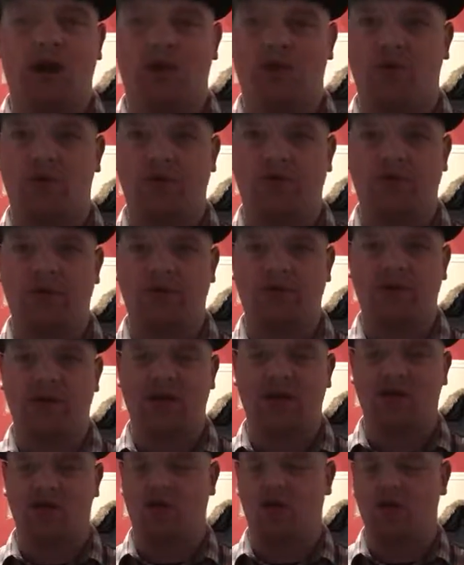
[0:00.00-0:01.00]
Rider, whatever it's
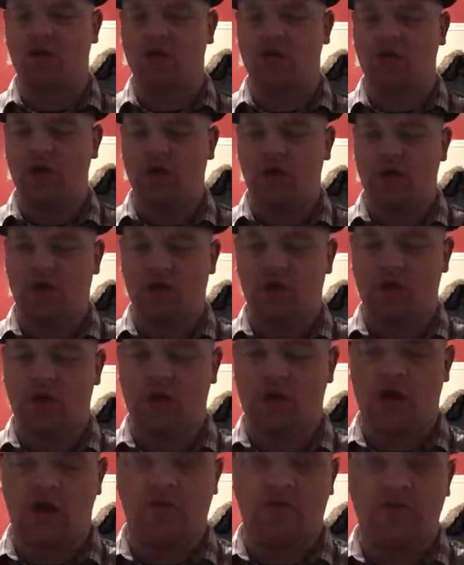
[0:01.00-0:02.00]
being called,
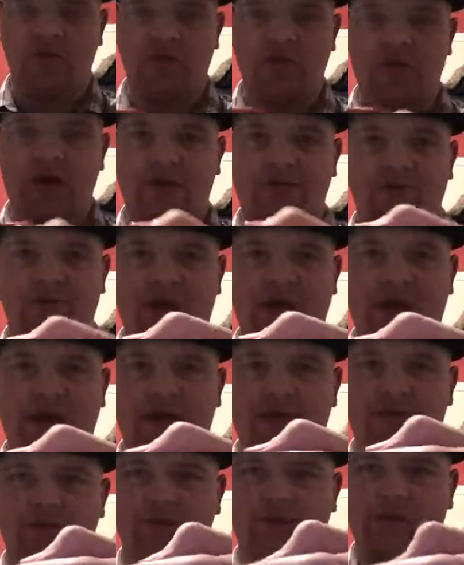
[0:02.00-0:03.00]
you'd have
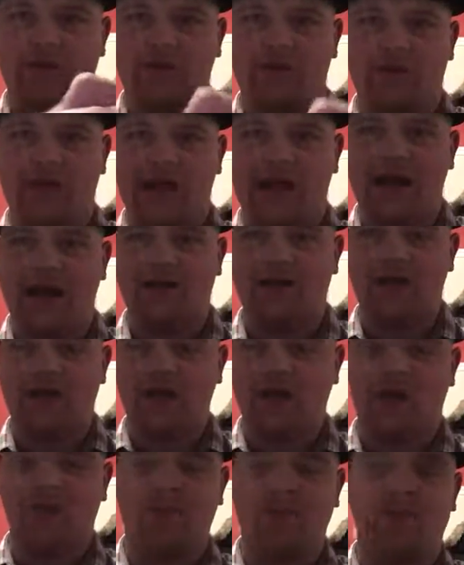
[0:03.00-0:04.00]
like
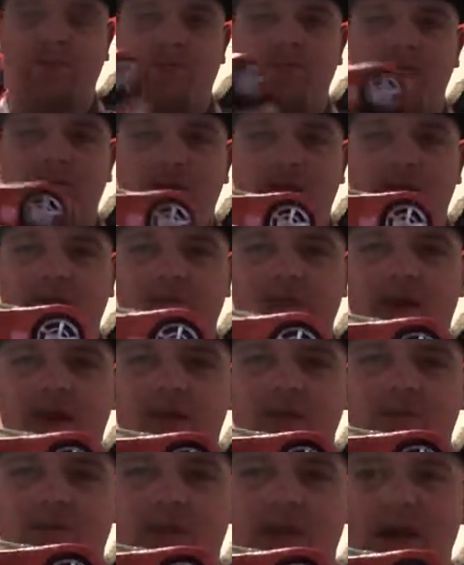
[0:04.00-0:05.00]
the
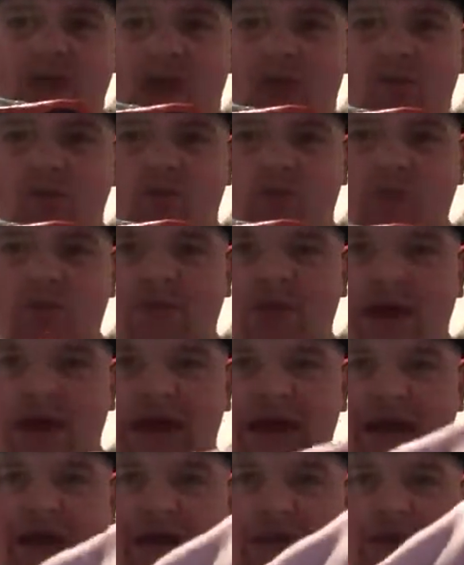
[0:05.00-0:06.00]
bottom bit will be
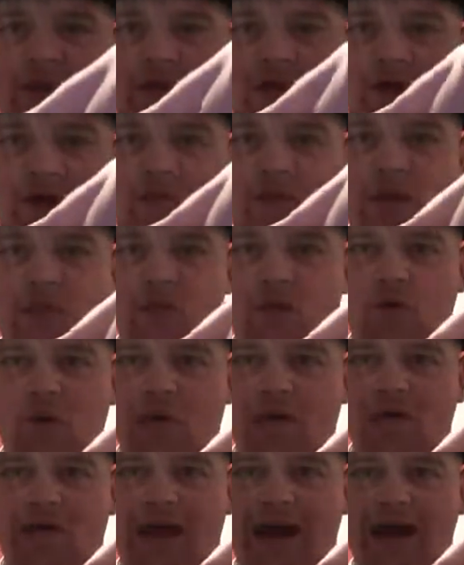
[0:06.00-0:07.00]
black and the top bit will
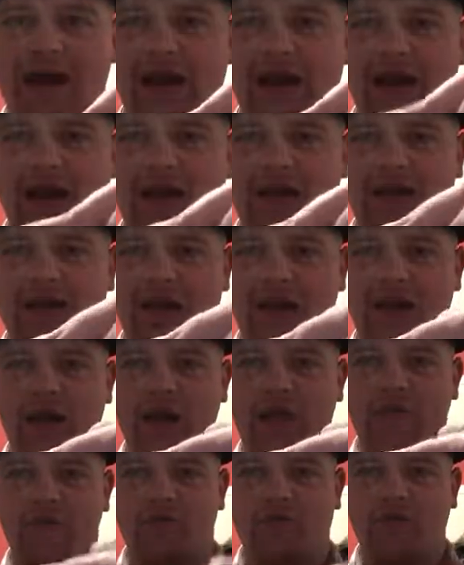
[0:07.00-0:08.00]
be red, and then
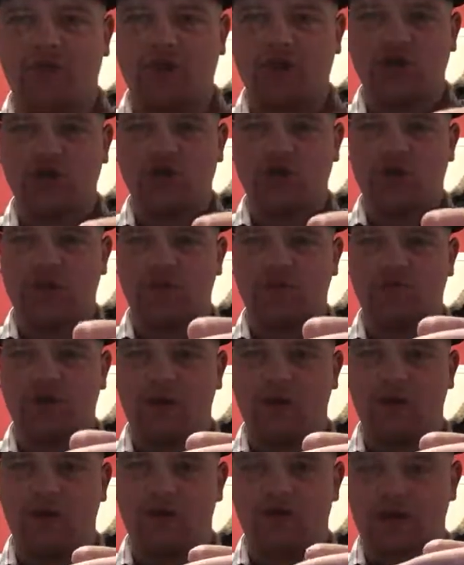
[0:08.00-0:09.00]
suddenly, this
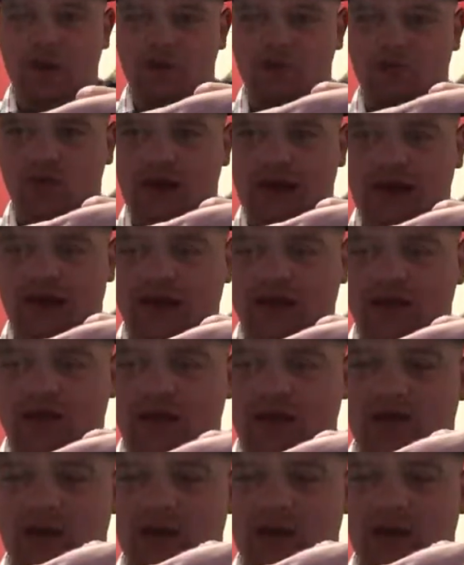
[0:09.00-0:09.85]
bit will be red.